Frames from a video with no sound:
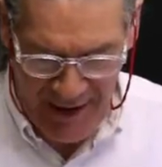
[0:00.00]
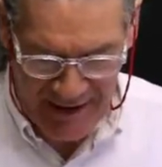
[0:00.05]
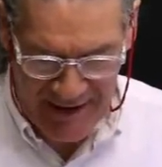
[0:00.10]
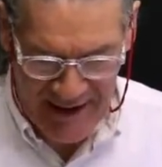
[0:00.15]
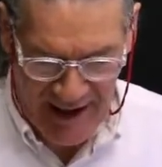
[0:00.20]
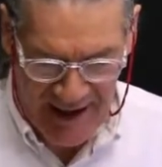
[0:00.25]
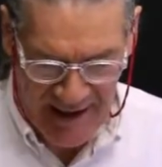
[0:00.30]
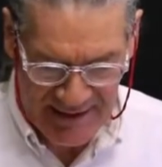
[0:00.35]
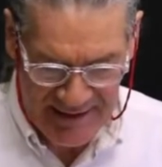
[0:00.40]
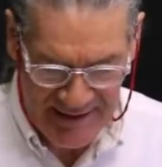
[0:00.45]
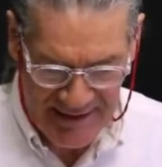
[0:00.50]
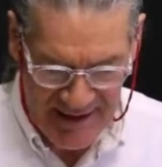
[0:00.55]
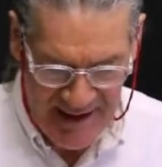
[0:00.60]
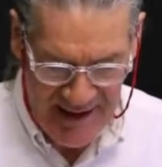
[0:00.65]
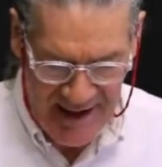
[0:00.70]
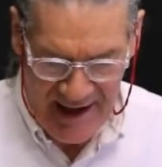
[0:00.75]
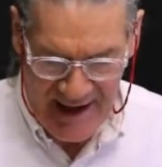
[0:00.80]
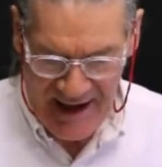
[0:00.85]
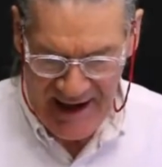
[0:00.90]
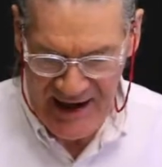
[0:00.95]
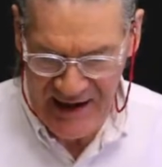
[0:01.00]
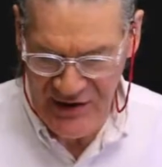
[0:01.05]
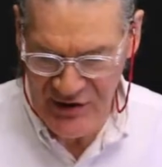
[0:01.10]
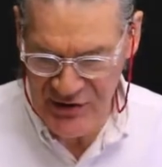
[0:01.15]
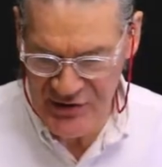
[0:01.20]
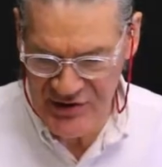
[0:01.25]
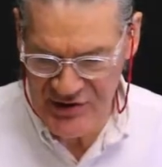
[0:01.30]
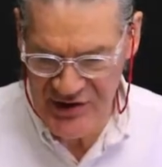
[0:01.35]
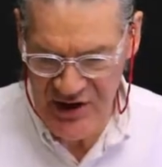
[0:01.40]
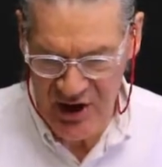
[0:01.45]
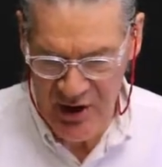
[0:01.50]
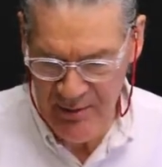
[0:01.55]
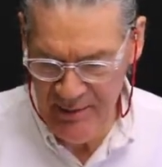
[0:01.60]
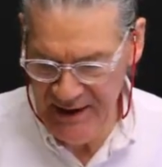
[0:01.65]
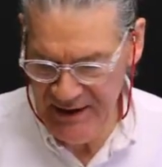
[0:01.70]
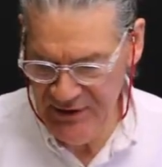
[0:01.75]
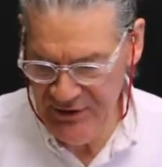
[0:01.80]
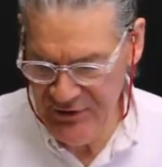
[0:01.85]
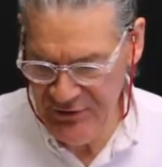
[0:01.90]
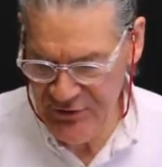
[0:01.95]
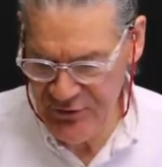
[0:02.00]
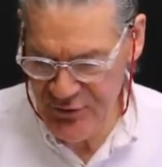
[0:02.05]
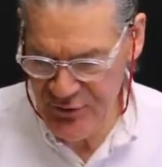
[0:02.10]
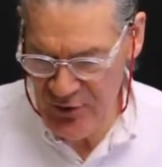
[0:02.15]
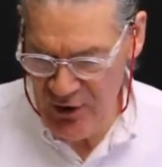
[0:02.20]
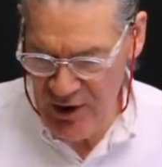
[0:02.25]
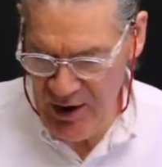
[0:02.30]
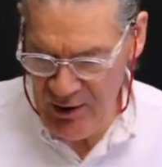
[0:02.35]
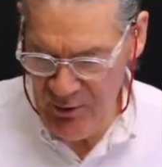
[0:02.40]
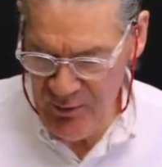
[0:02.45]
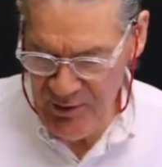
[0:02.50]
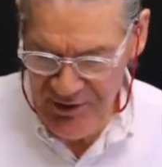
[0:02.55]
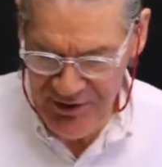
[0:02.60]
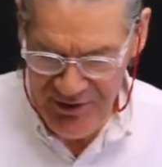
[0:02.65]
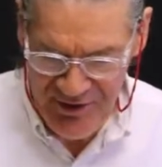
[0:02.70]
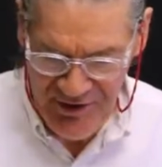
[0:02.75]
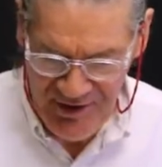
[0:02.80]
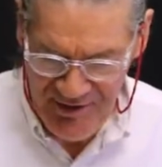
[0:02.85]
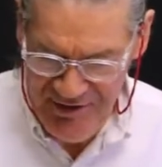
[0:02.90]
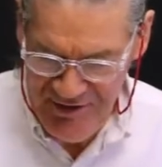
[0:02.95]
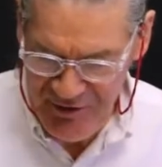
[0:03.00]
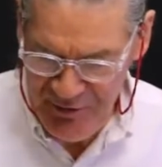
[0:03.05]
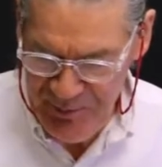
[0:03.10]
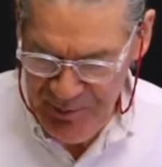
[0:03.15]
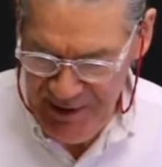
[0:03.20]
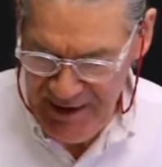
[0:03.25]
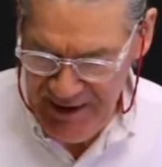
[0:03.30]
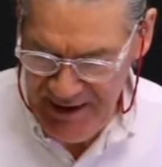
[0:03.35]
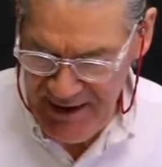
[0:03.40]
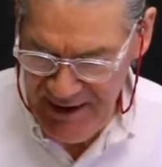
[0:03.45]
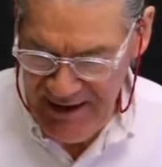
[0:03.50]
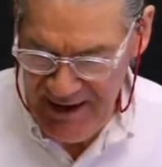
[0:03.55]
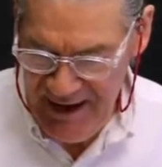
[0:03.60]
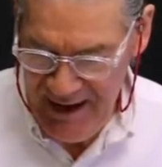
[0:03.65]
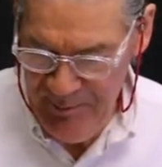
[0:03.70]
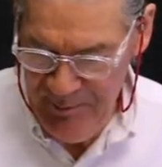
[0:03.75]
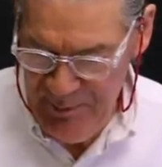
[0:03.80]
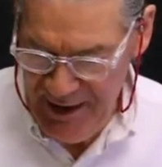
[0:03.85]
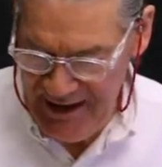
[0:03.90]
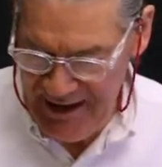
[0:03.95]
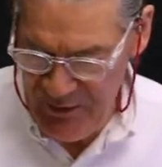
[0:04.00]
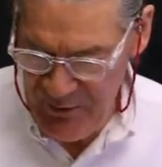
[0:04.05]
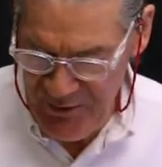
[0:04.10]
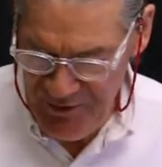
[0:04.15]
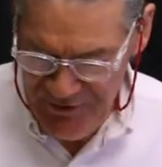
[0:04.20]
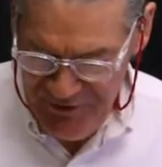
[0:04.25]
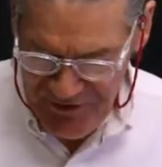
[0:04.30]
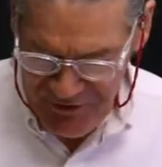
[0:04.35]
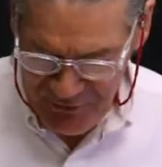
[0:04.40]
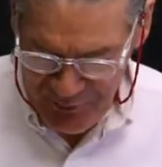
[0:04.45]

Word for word: cotton, and you saw me draw it with uh, this pen and paint it with this